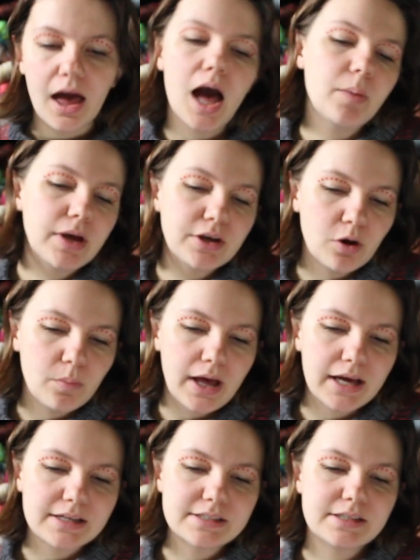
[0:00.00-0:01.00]
I might go
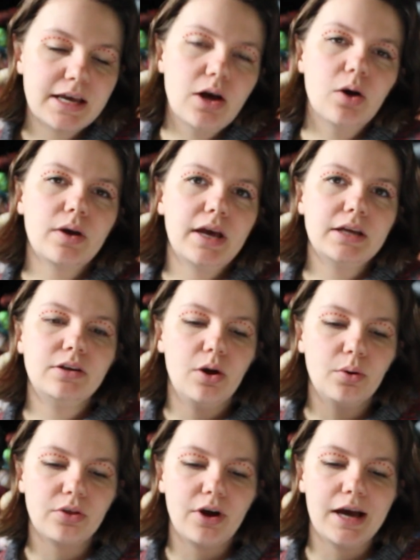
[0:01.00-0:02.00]
back and say, okay,
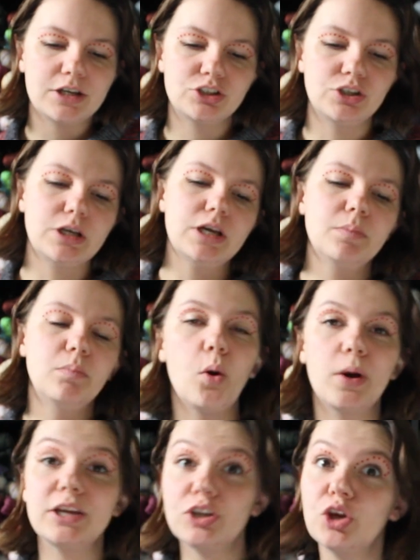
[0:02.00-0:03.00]
no, they're actually
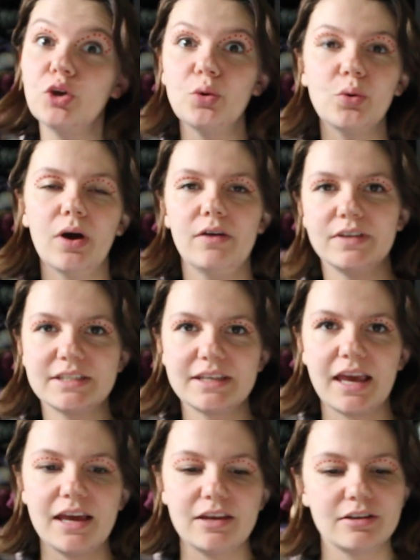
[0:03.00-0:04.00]
0.2 of a
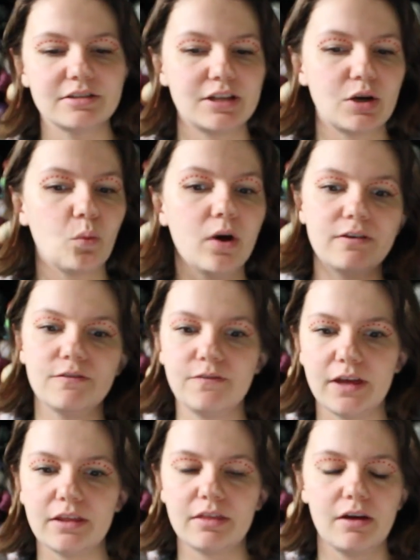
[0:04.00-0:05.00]
skein because they're
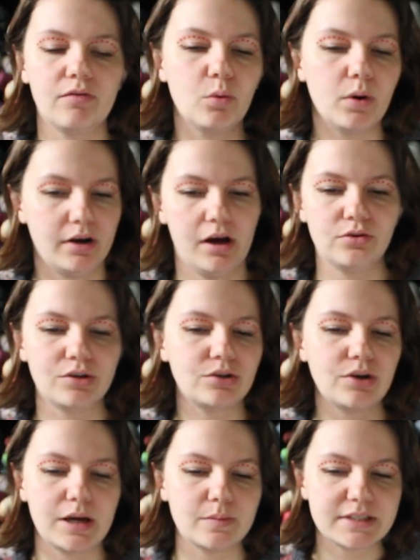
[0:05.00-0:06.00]
1/5 of a
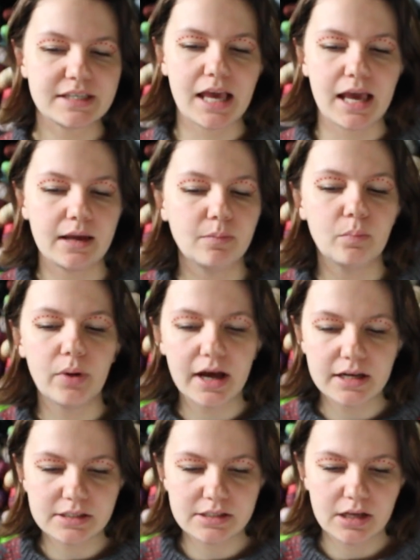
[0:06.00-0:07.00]
100-gram skein,
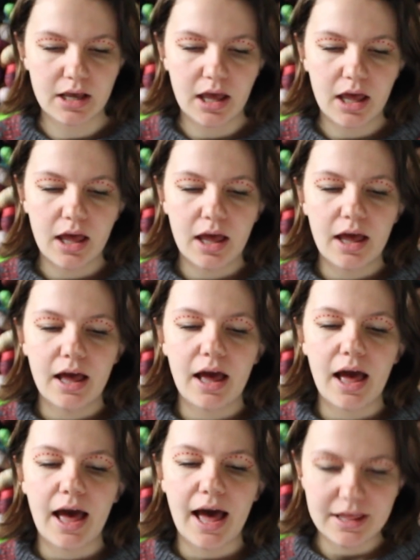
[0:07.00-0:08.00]
but
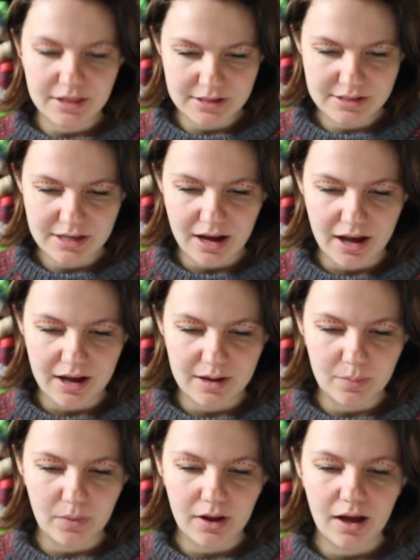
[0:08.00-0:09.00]
at this
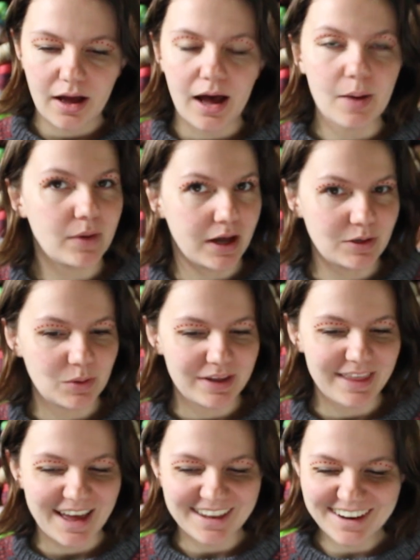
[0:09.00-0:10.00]
time, I'm not doing
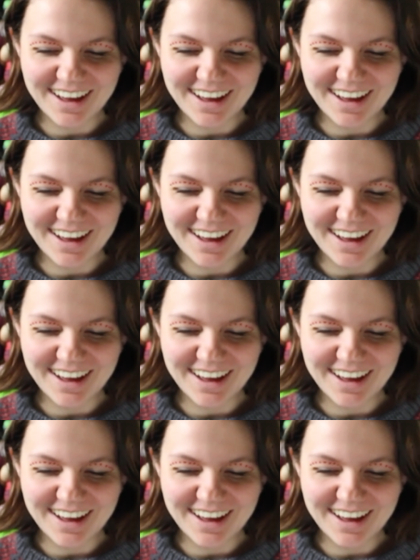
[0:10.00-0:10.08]
that.